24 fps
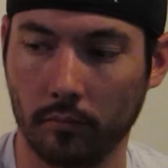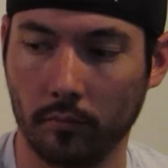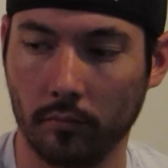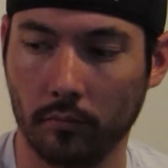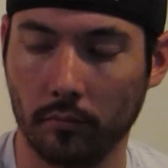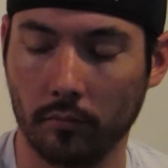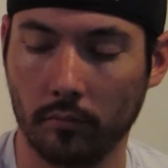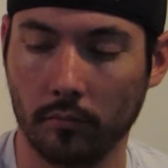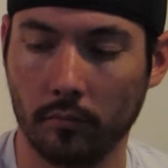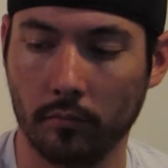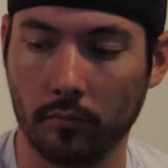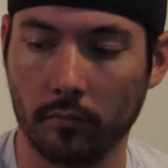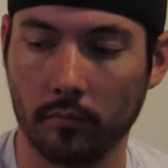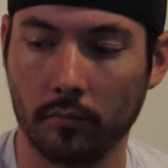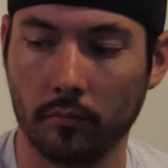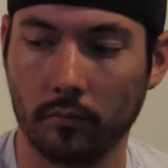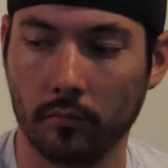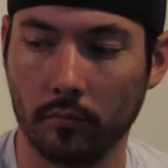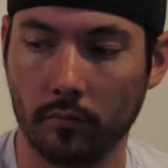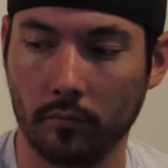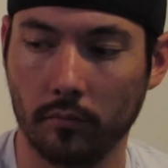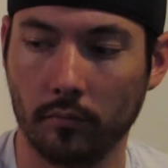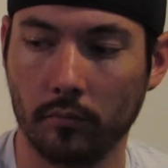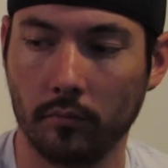
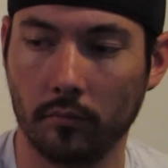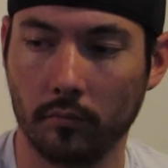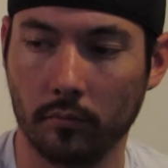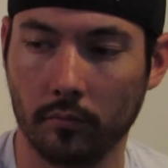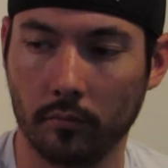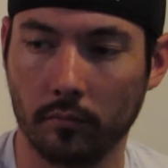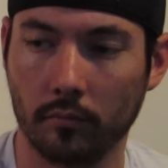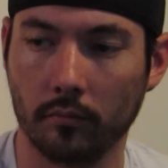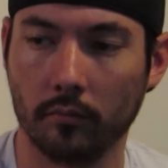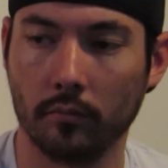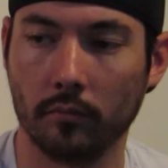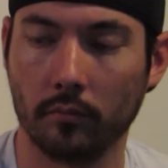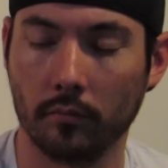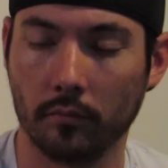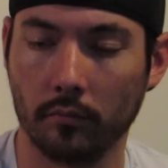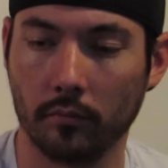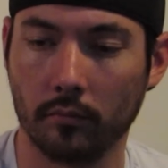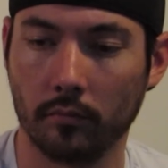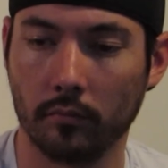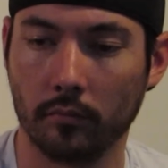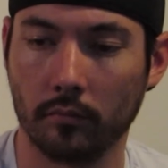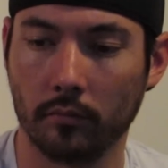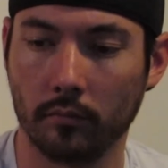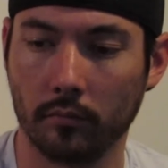
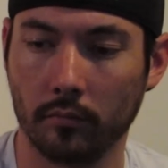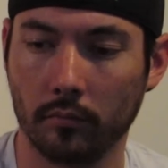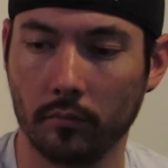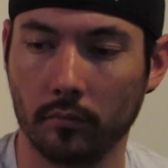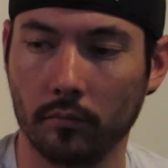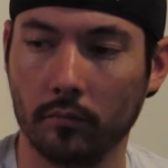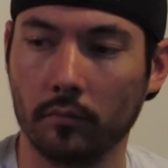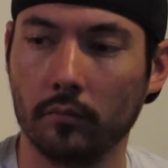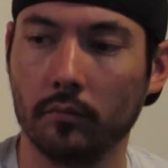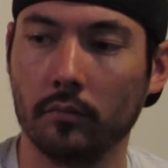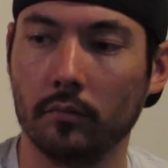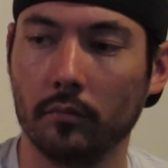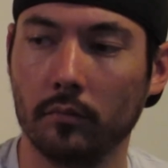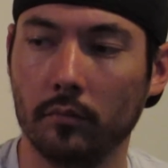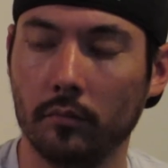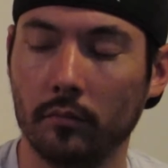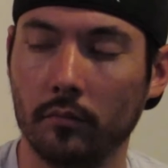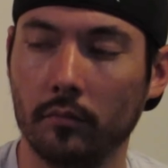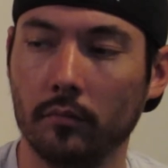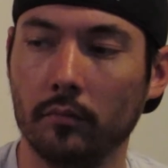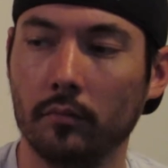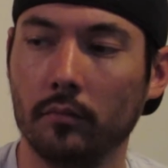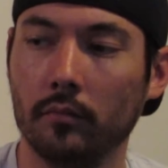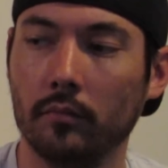
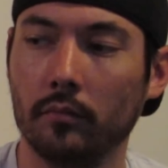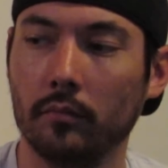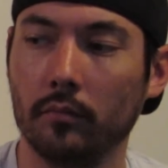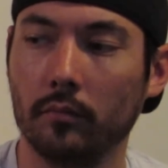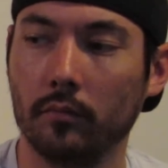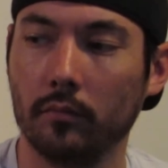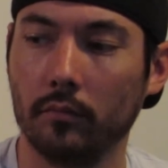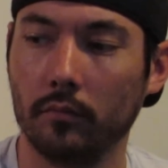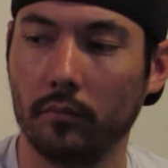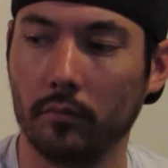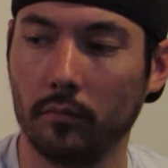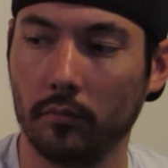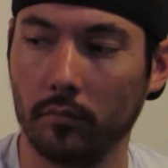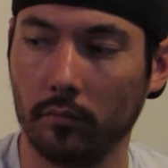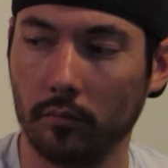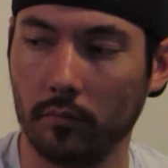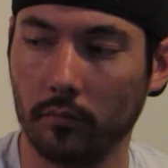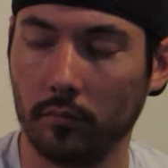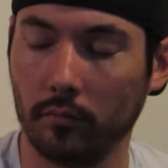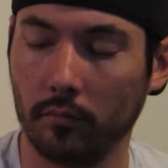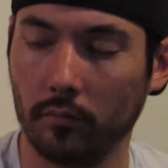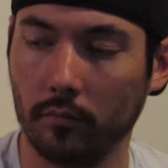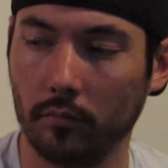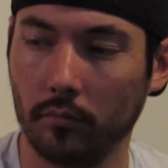
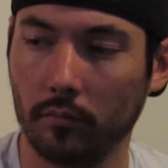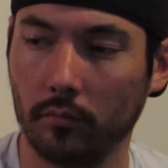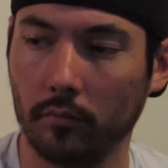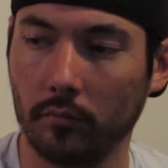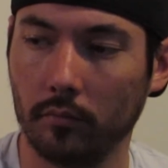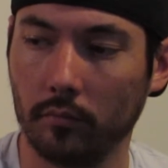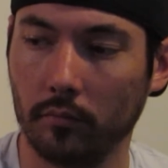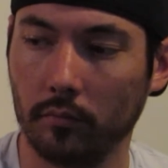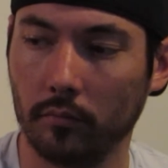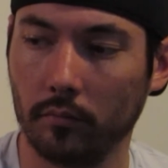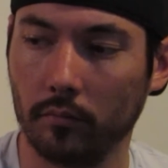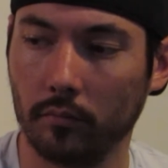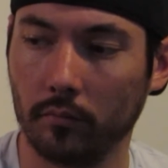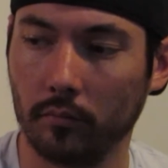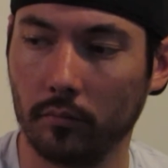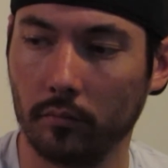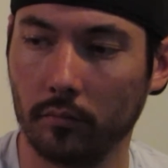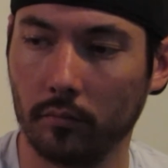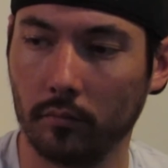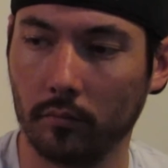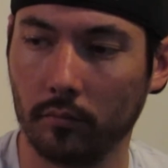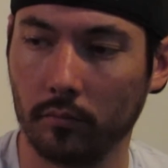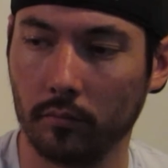(not speaking)